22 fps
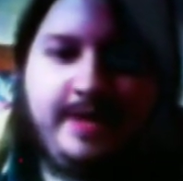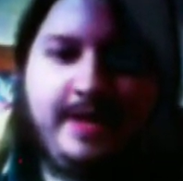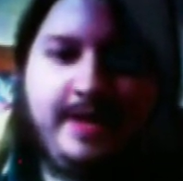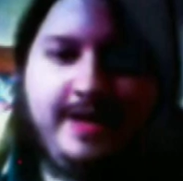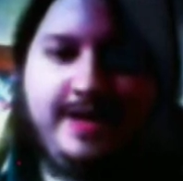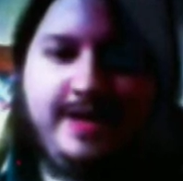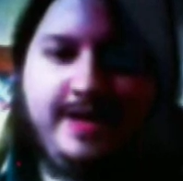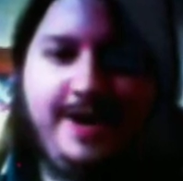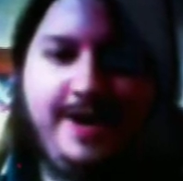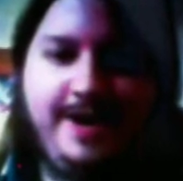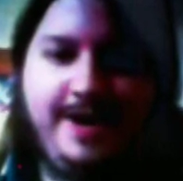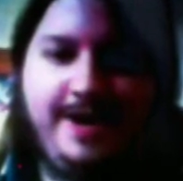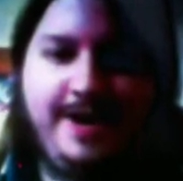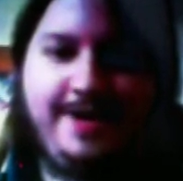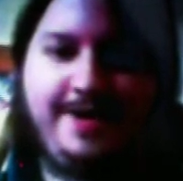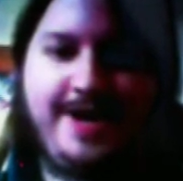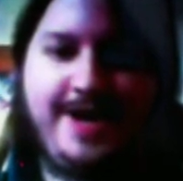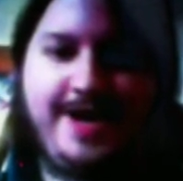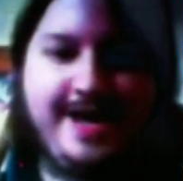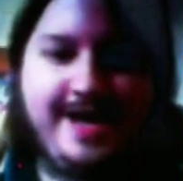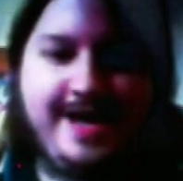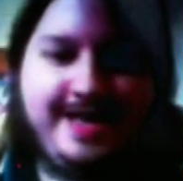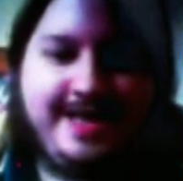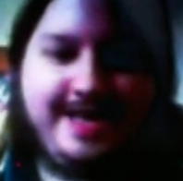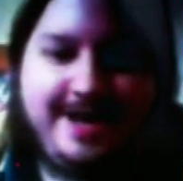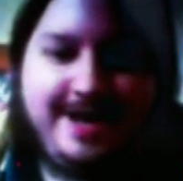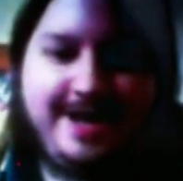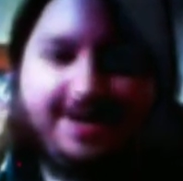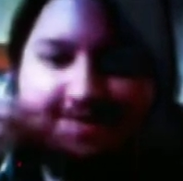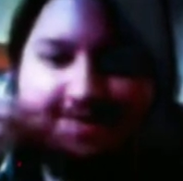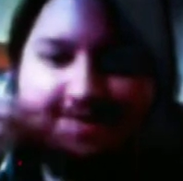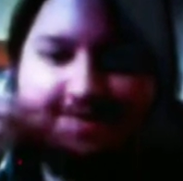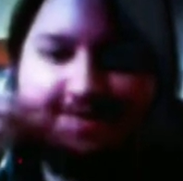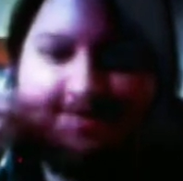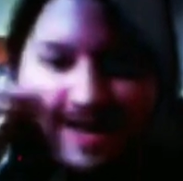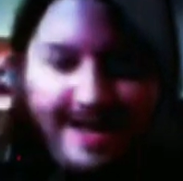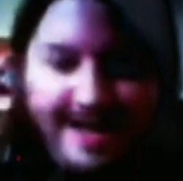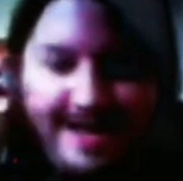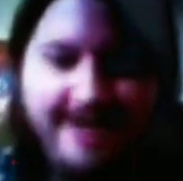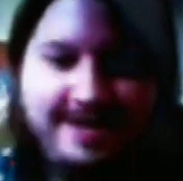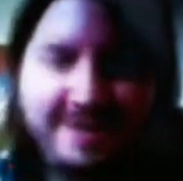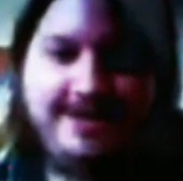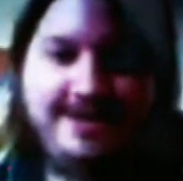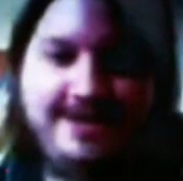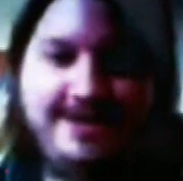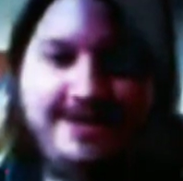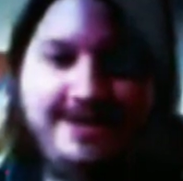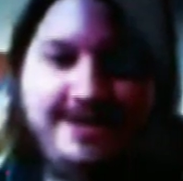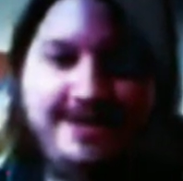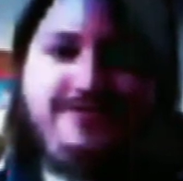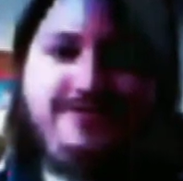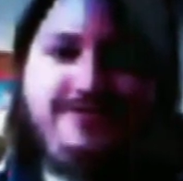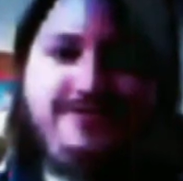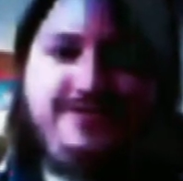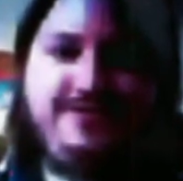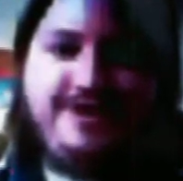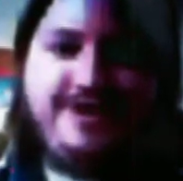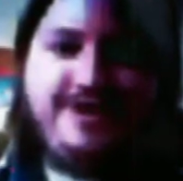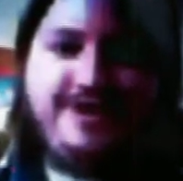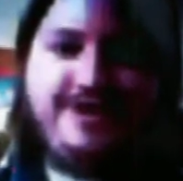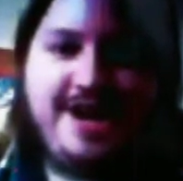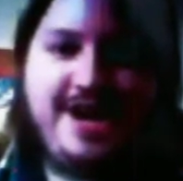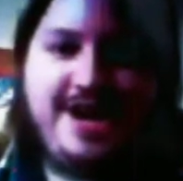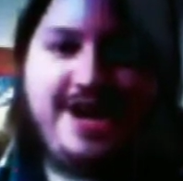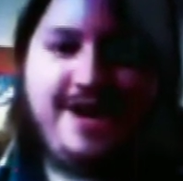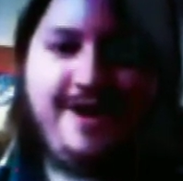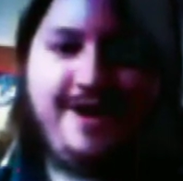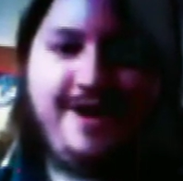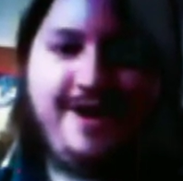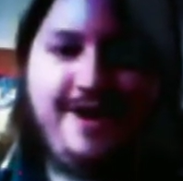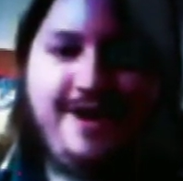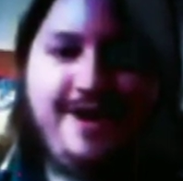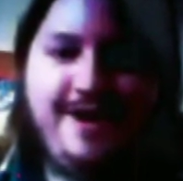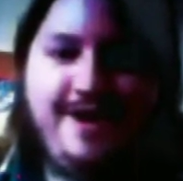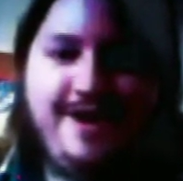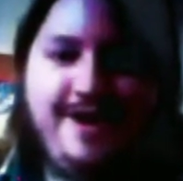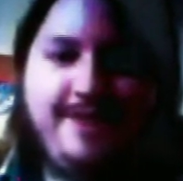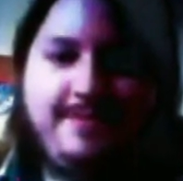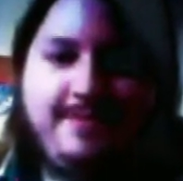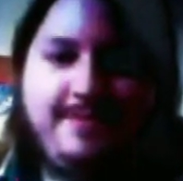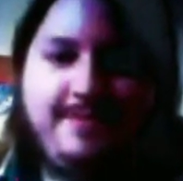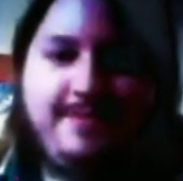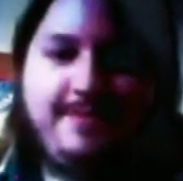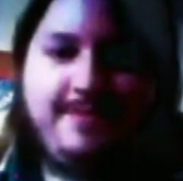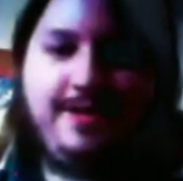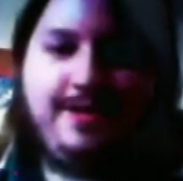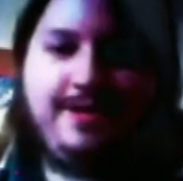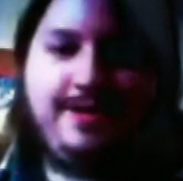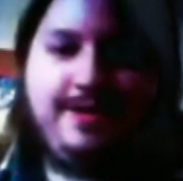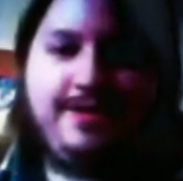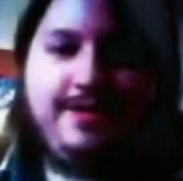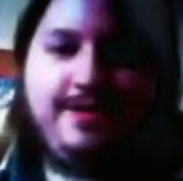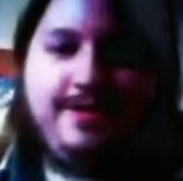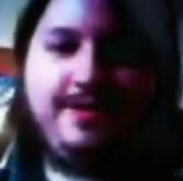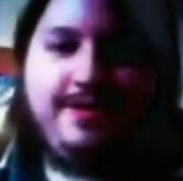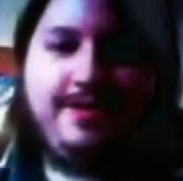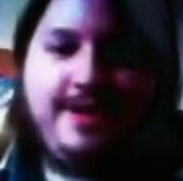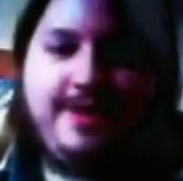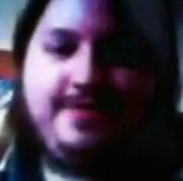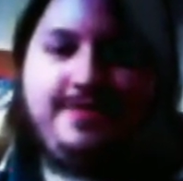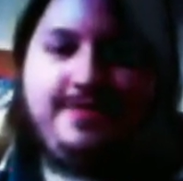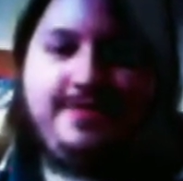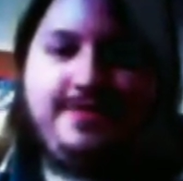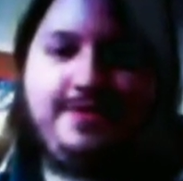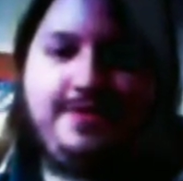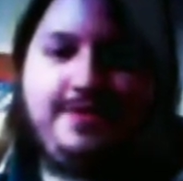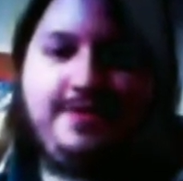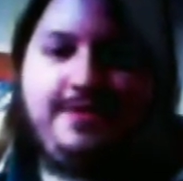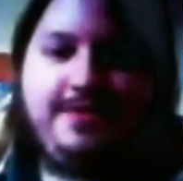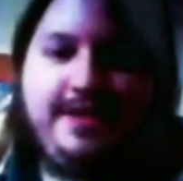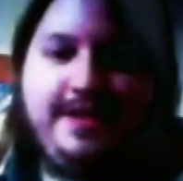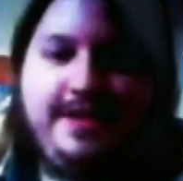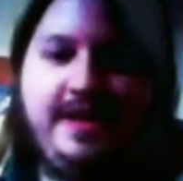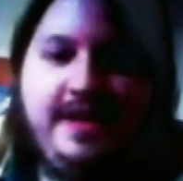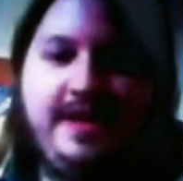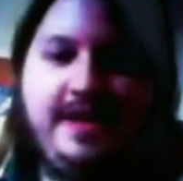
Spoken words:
Oh yeah, and there's a generic 9K Brawler Grade 2 that says,